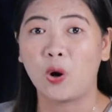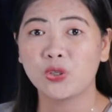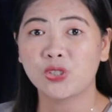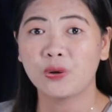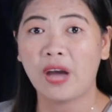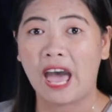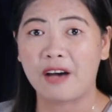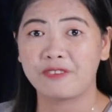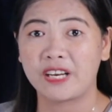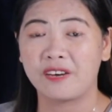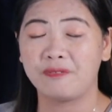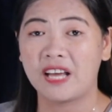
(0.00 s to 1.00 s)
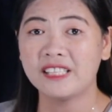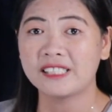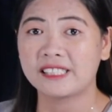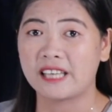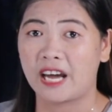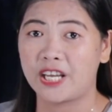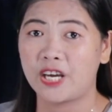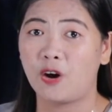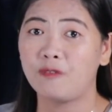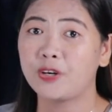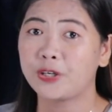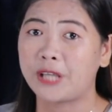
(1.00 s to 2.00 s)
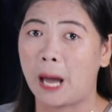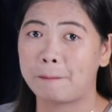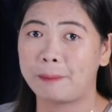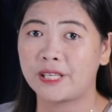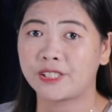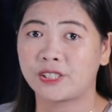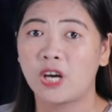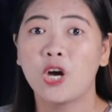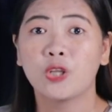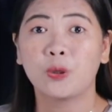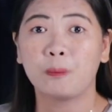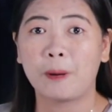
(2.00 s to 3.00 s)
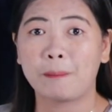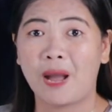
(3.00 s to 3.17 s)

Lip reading: You may also have an advanced study of your topics